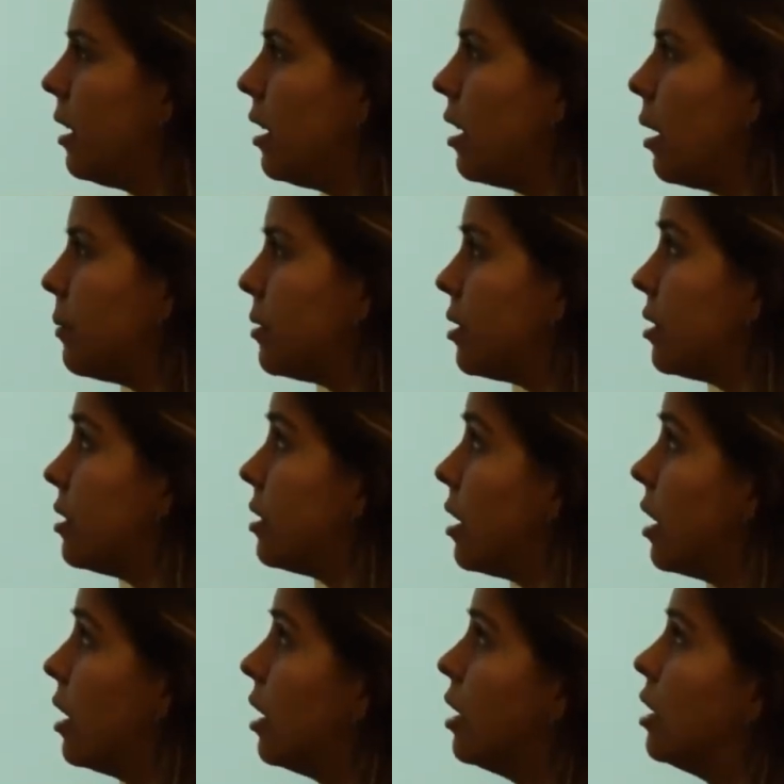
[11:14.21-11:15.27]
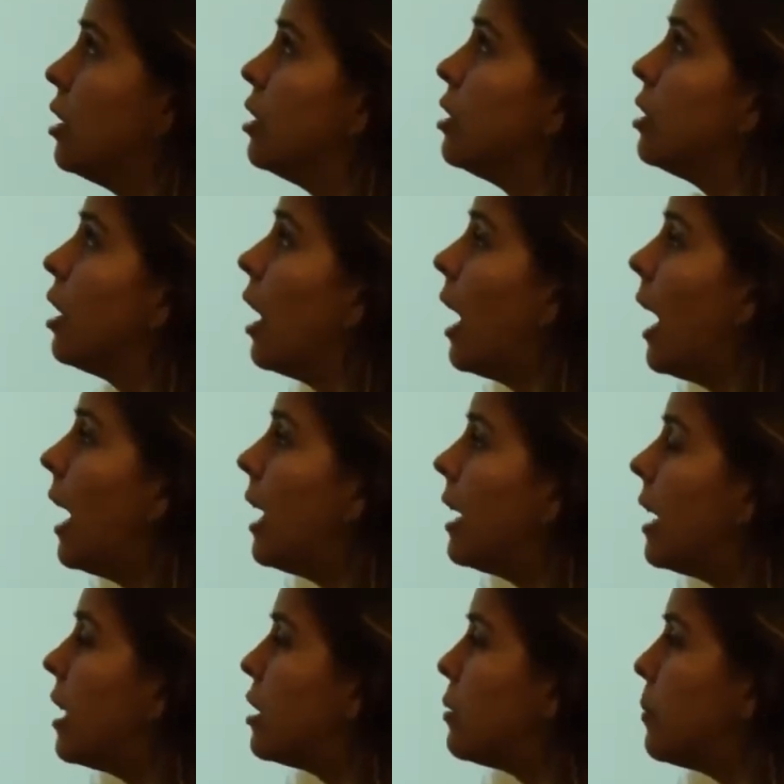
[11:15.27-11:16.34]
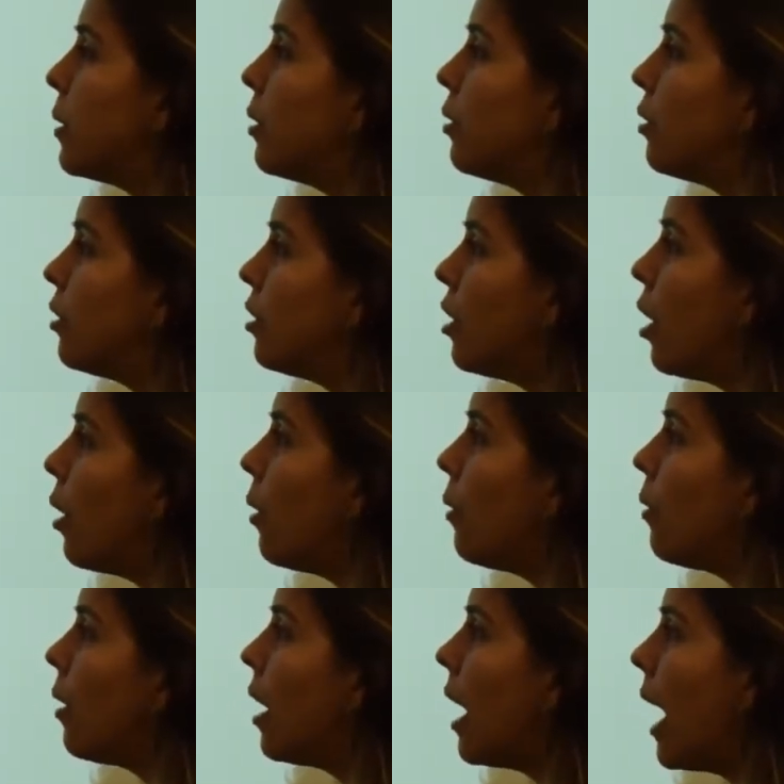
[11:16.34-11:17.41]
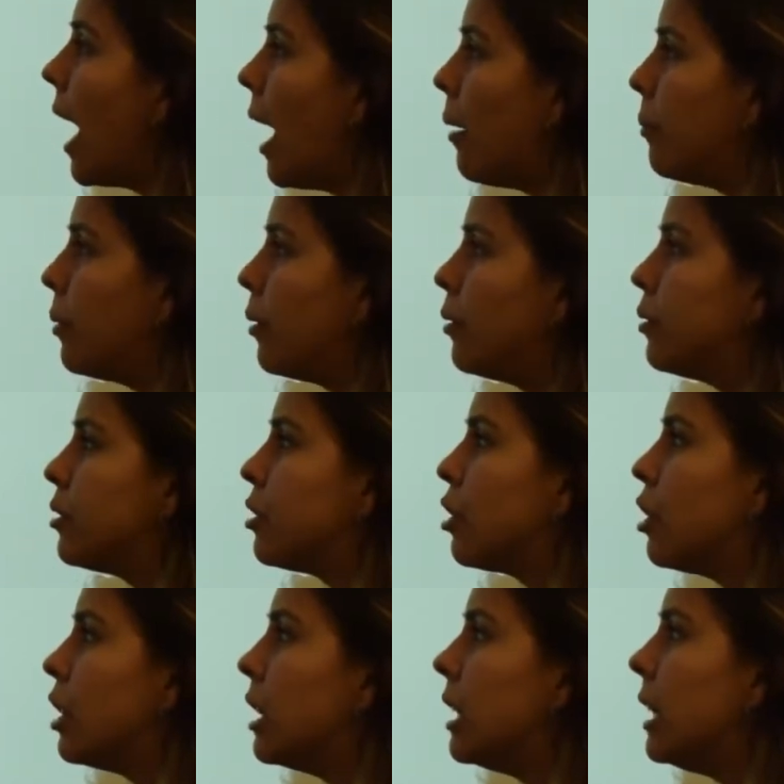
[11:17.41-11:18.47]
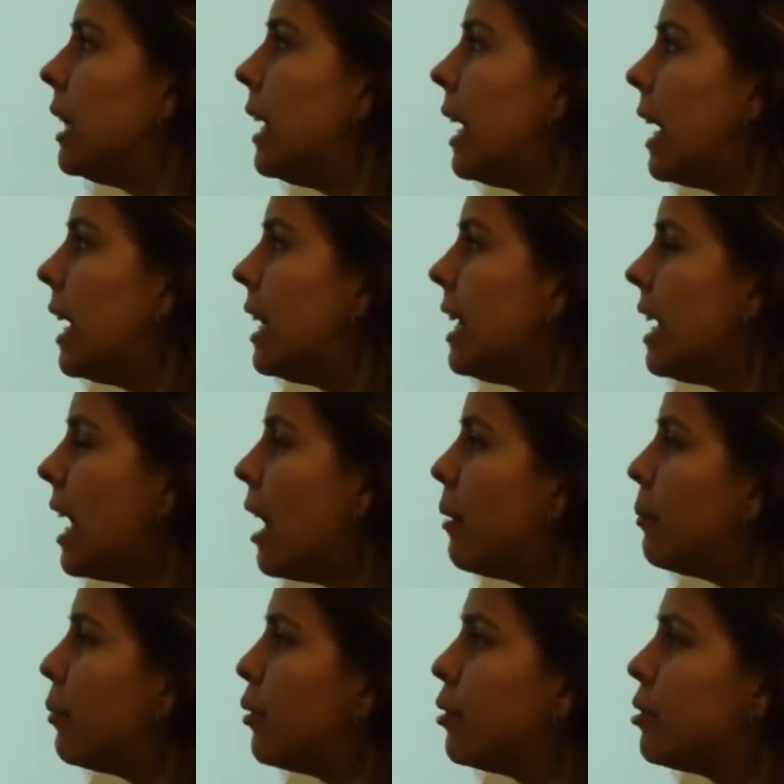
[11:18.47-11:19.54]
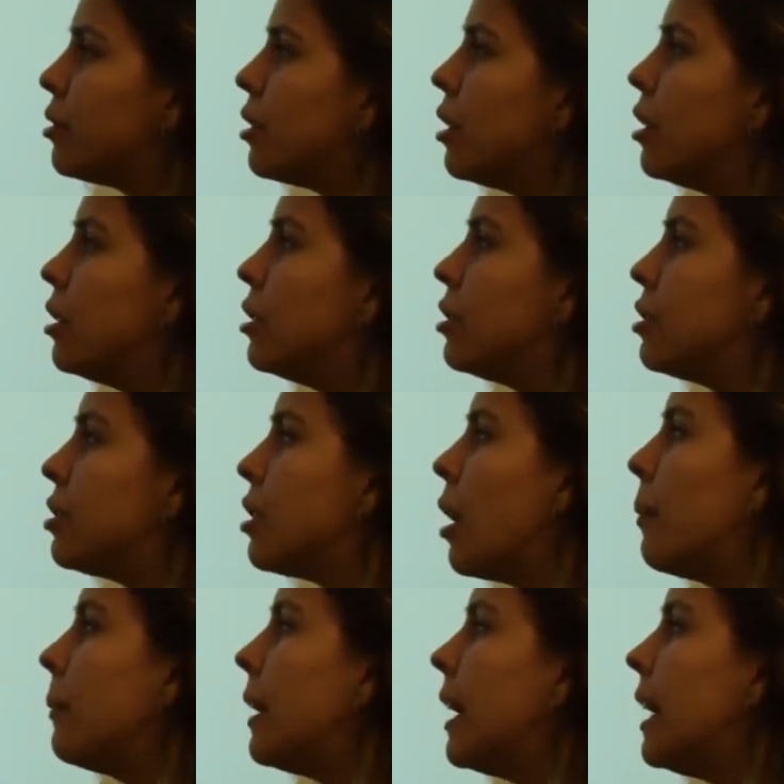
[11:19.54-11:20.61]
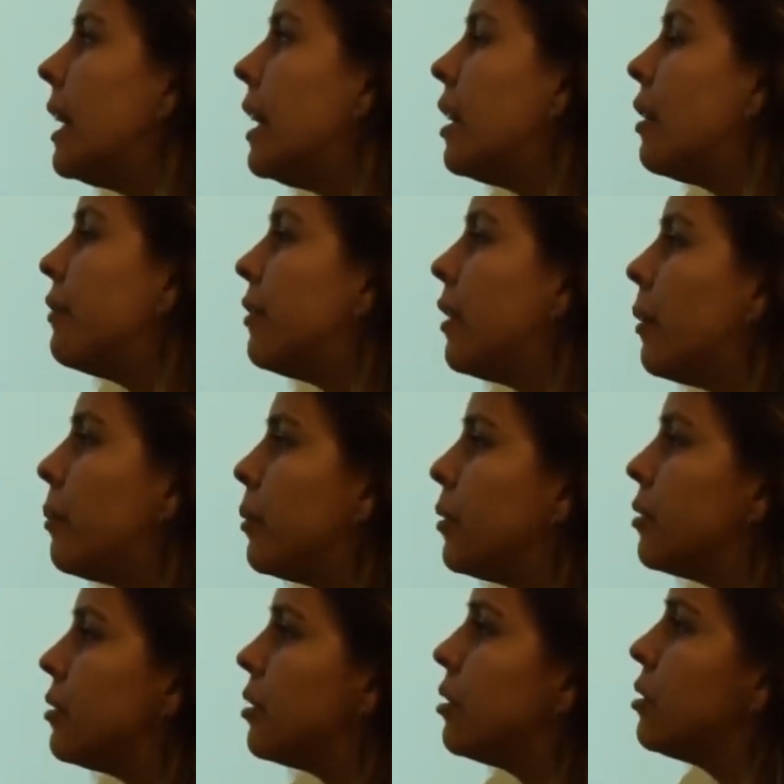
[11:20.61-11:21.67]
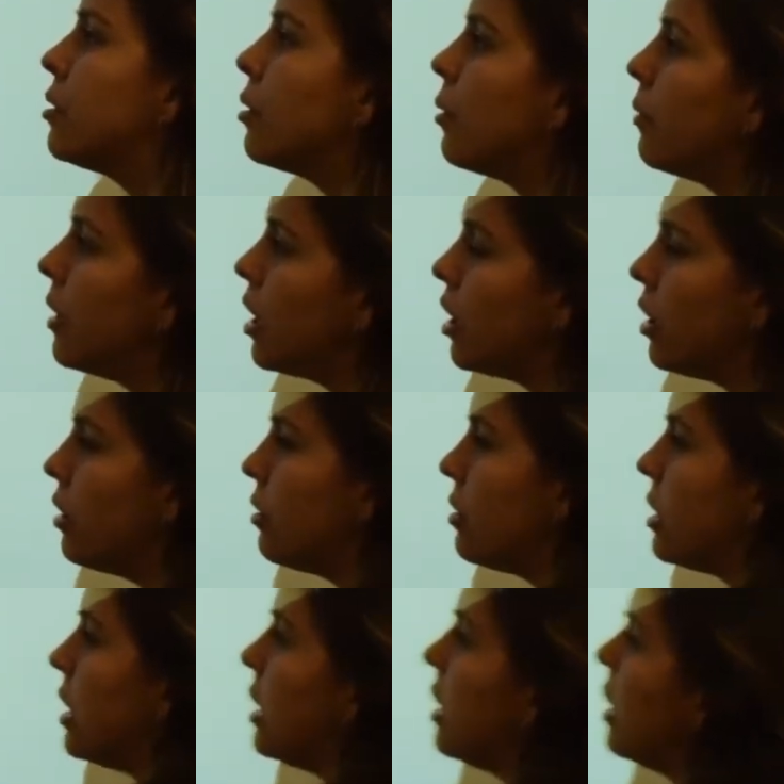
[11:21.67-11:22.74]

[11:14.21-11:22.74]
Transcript: options. And as well, no apples, hardly any apples, some, any of apples. So we are using